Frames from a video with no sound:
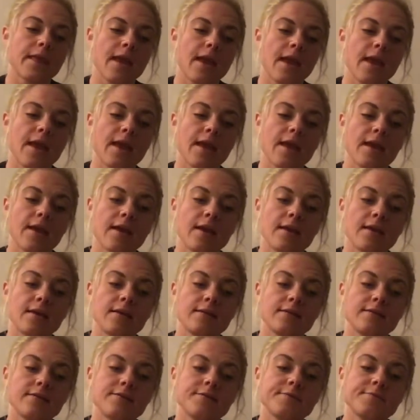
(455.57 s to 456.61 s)

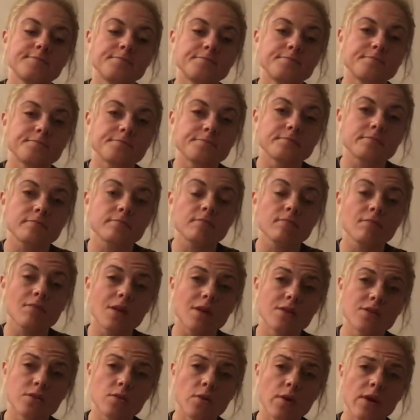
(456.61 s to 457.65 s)
And
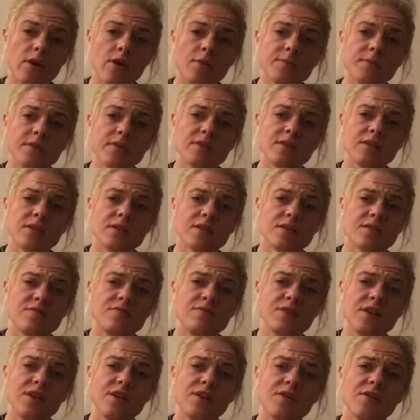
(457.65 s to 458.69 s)
so I hope that this
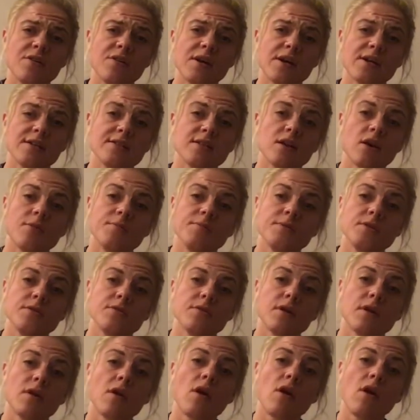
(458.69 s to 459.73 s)
video has helped
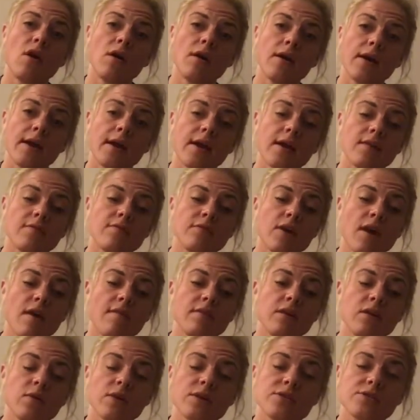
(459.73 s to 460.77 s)
you at all. And if you have
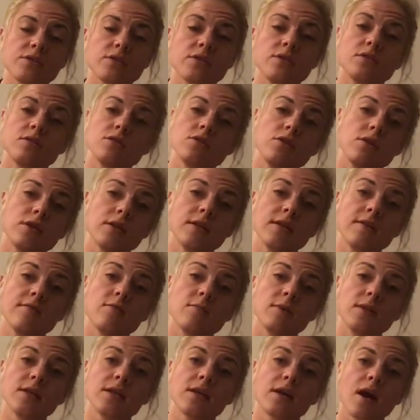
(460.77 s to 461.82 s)
any questions, you can leave
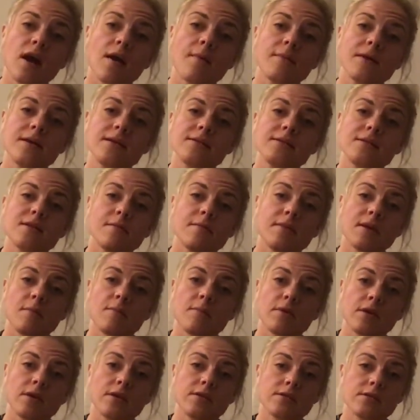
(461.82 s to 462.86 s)
them in the comments, hit me up
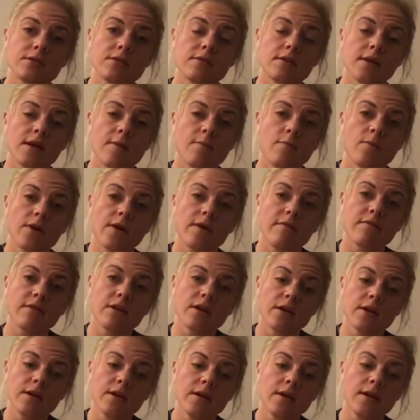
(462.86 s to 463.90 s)
on Instagram, whatever.
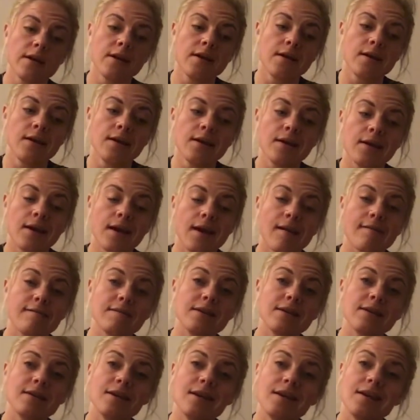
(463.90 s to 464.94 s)
Have a
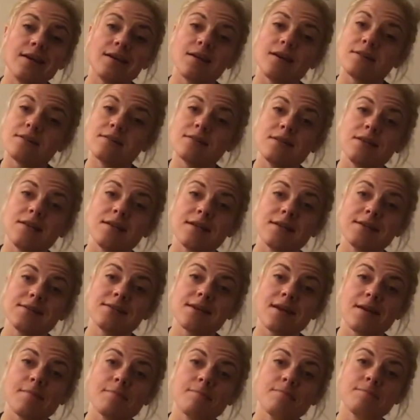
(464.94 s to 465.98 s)
good night. I'll see you next
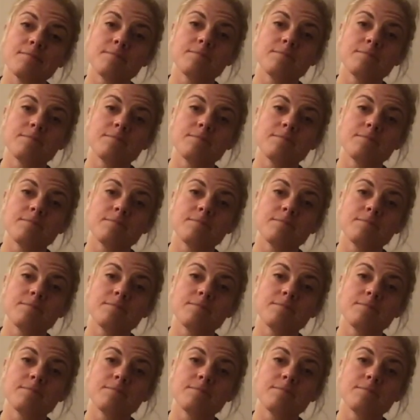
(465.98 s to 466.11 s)
time.